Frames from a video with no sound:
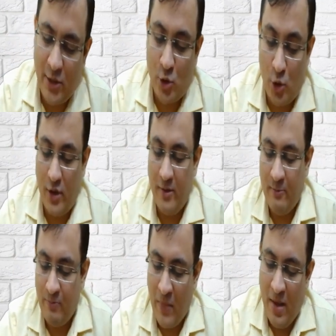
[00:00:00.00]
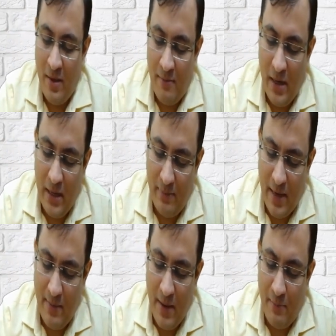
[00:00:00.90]
It should,
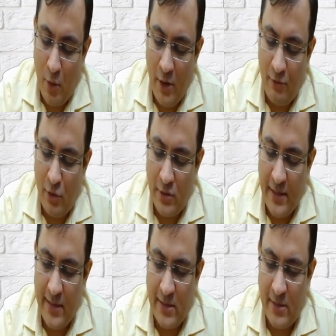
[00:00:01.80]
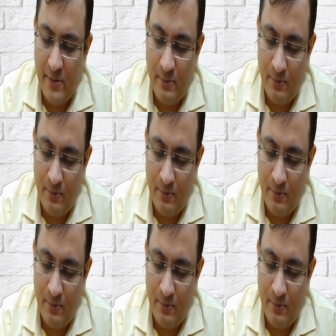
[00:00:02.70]
multiplied by 0.46